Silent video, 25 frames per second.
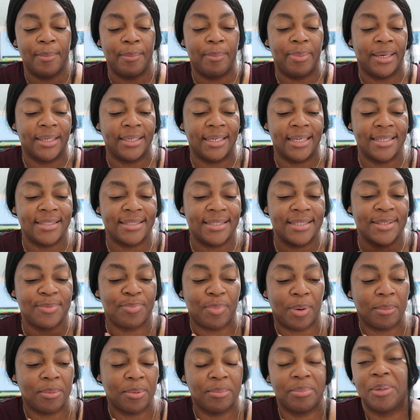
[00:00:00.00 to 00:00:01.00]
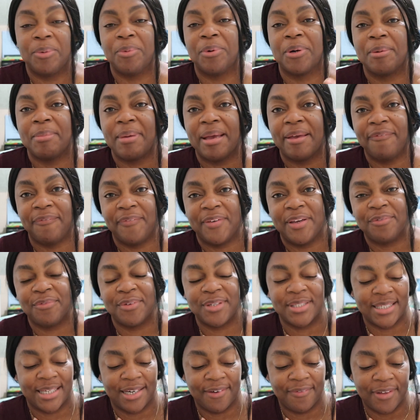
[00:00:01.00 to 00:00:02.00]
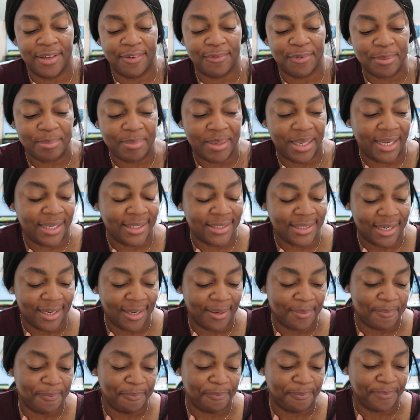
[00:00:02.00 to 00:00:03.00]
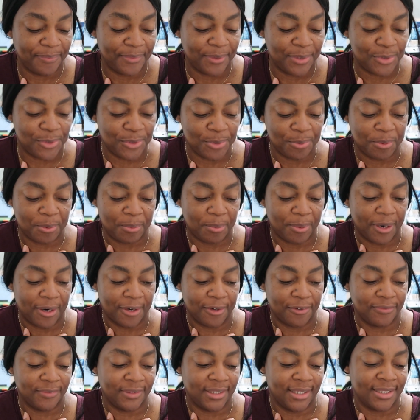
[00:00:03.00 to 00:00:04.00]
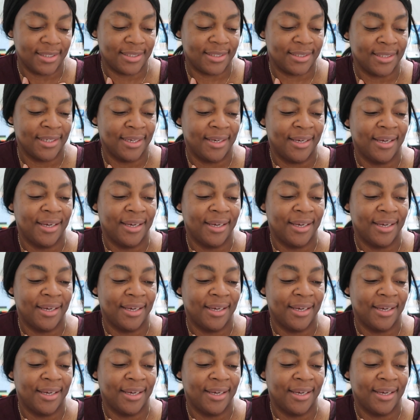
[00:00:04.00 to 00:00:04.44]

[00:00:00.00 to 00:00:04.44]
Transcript: But this is probably one of my favorites that I've ever made. I'm super proud of this.